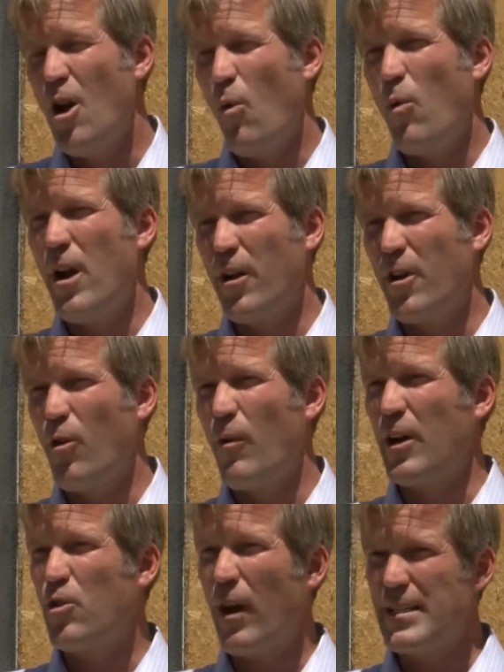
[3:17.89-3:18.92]
we are going to
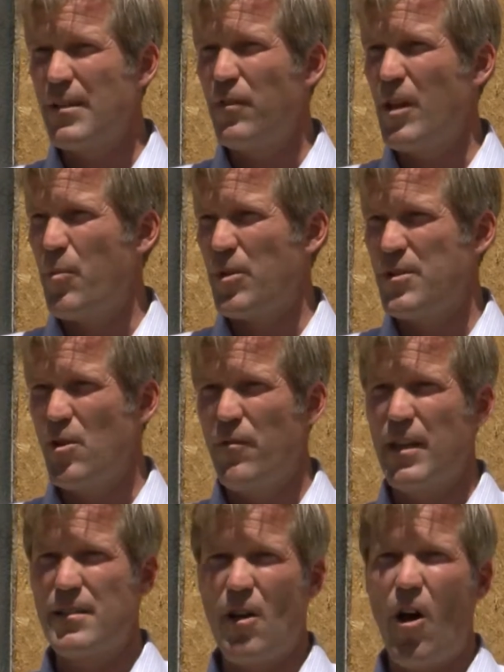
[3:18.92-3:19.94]
aggressively pursue
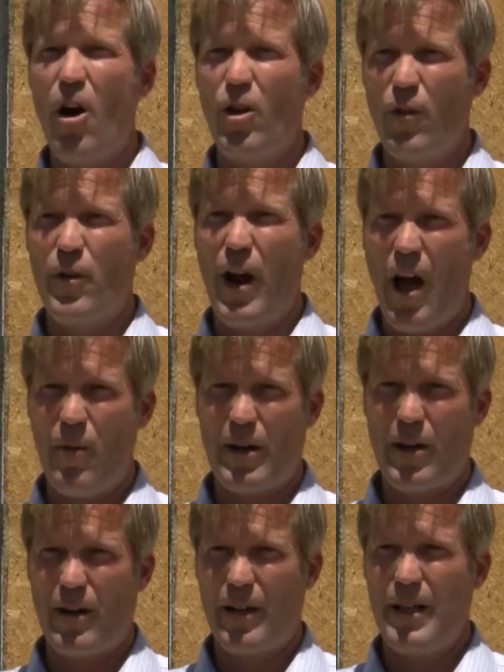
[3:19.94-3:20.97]
this all over
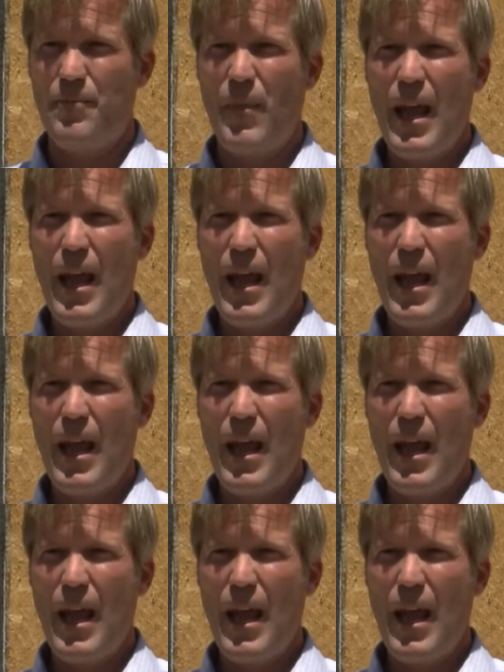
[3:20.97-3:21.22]
Albuquerque.